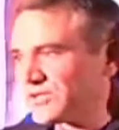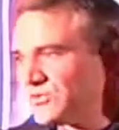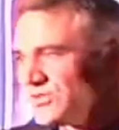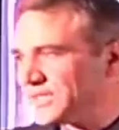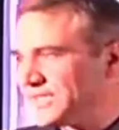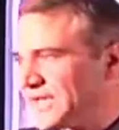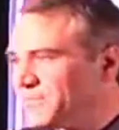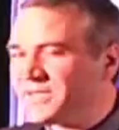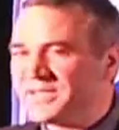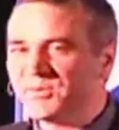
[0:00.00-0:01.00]
for this product?
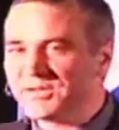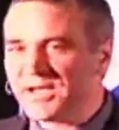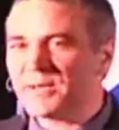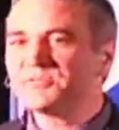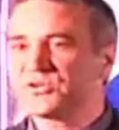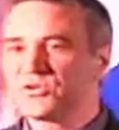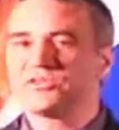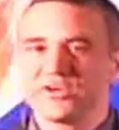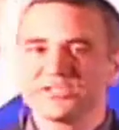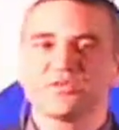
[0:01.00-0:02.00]

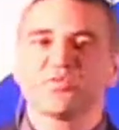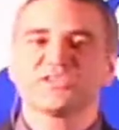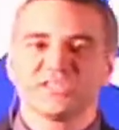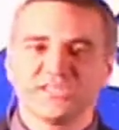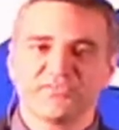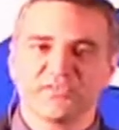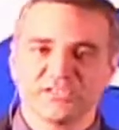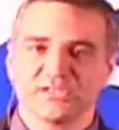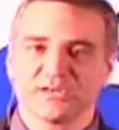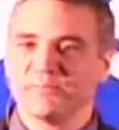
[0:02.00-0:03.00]
Let me tell you, not
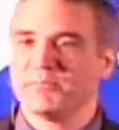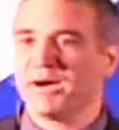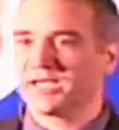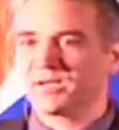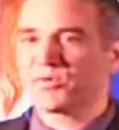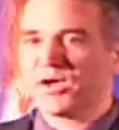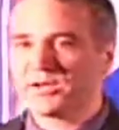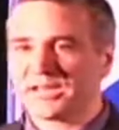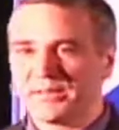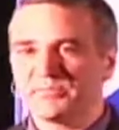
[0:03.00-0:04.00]
that many, but I'm
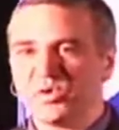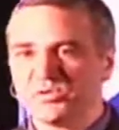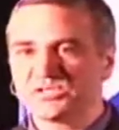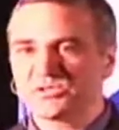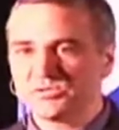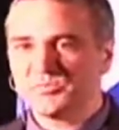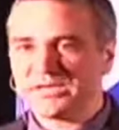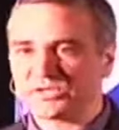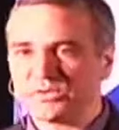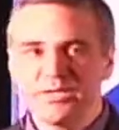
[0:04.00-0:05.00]
sure you're interested. What's the
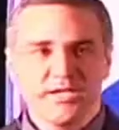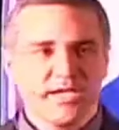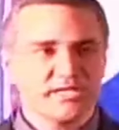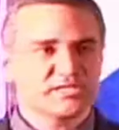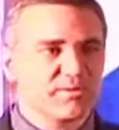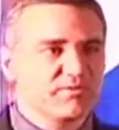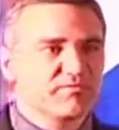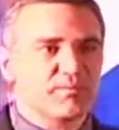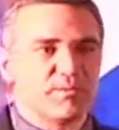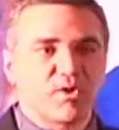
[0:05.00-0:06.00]
difference here? I'm buying a
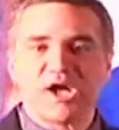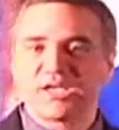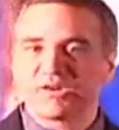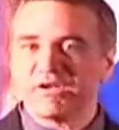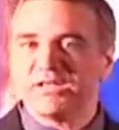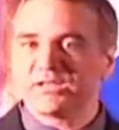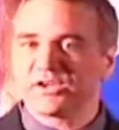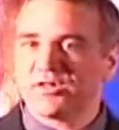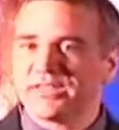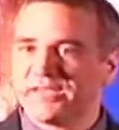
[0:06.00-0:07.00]
product that I'm told is so
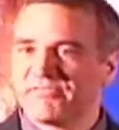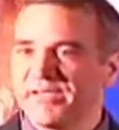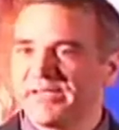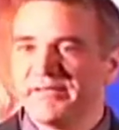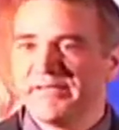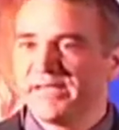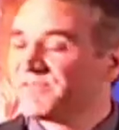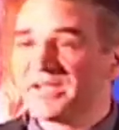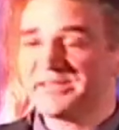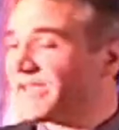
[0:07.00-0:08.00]
special. It's
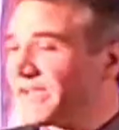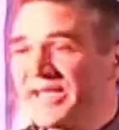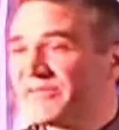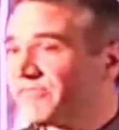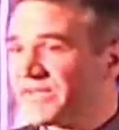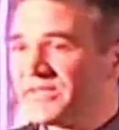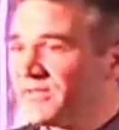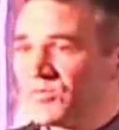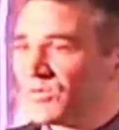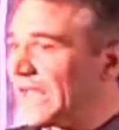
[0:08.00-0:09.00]
coming from a raw
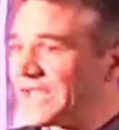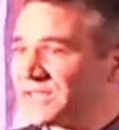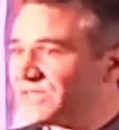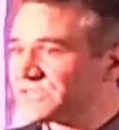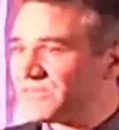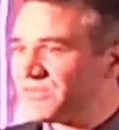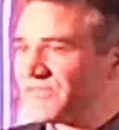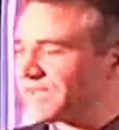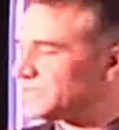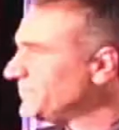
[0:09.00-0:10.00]
ingredient called AFA.
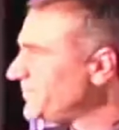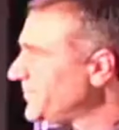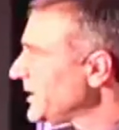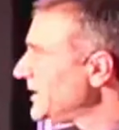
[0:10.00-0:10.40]
If I take